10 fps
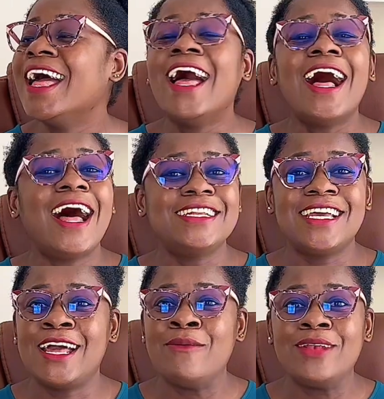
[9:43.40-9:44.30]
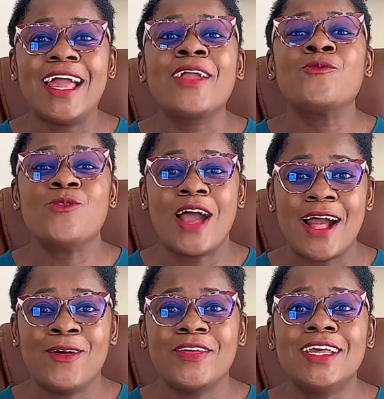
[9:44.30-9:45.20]
And then I'm like,
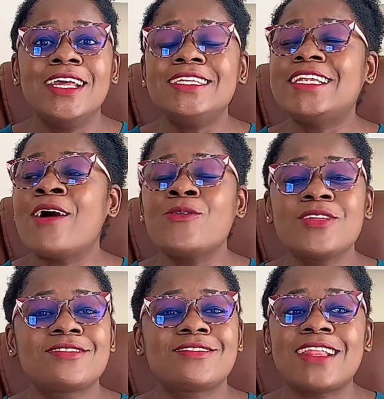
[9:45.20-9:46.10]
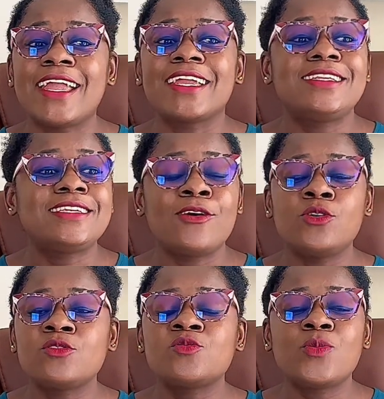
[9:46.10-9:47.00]
wow. That was like,
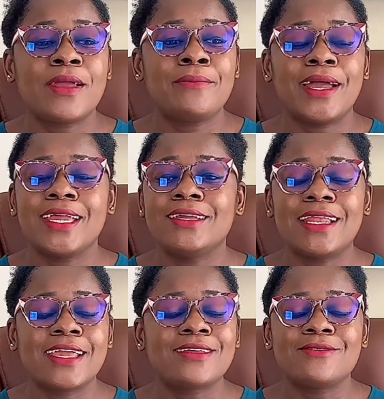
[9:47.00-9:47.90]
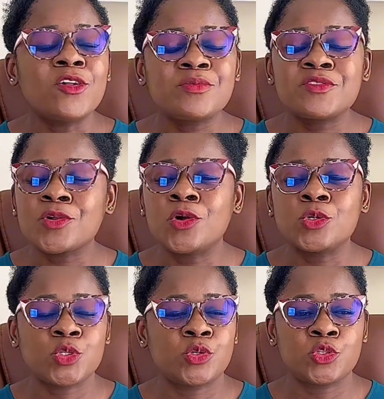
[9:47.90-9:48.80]
those were my like hospital
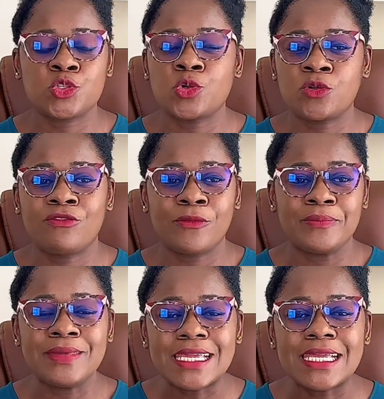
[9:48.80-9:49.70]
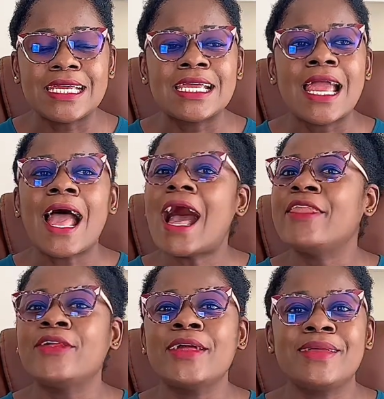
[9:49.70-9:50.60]
cultural shock for me.
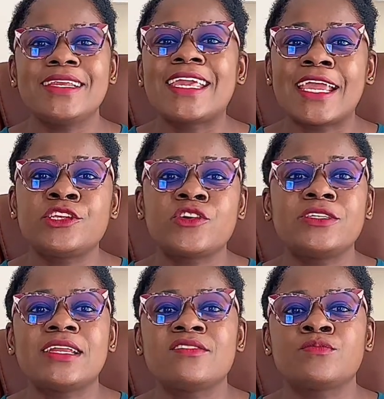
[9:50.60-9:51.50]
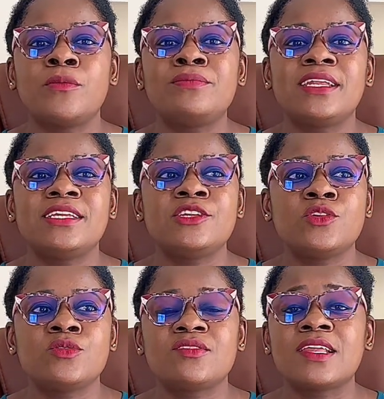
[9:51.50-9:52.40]
Another medication that is popularly
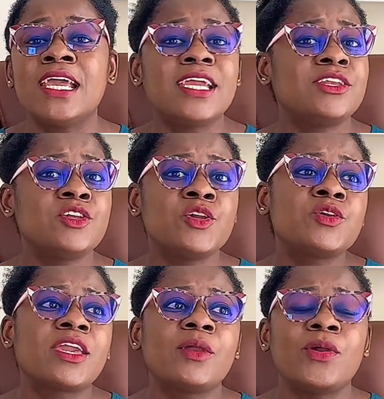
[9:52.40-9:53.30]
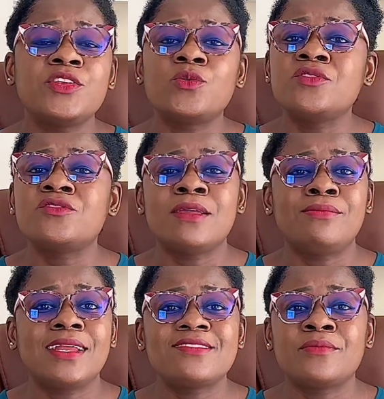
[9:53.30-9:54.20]
used in the UK when you want to
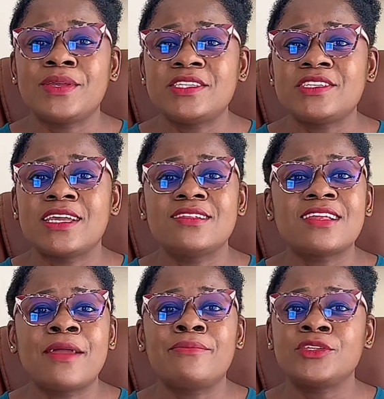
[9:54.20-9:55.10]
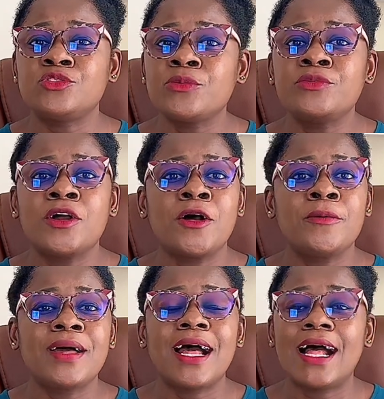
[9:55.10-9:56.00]
nebulize the patients,
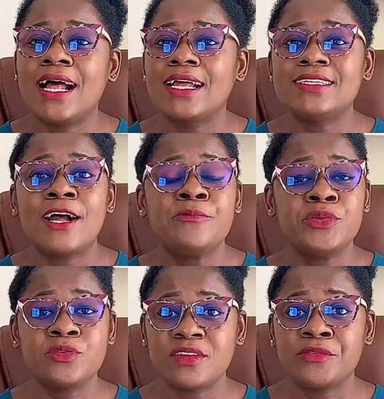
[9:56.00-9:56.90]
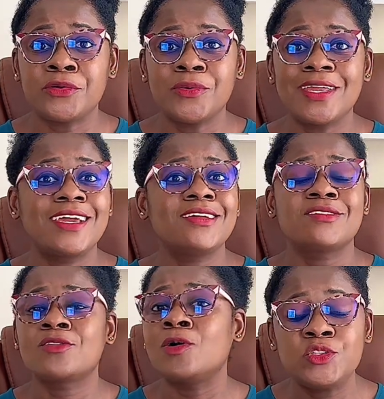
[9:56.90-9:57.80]
ipratropium and albuterol. Here
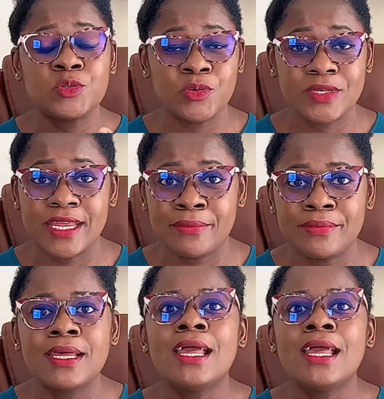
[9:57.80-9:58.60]
it's called Duoneb.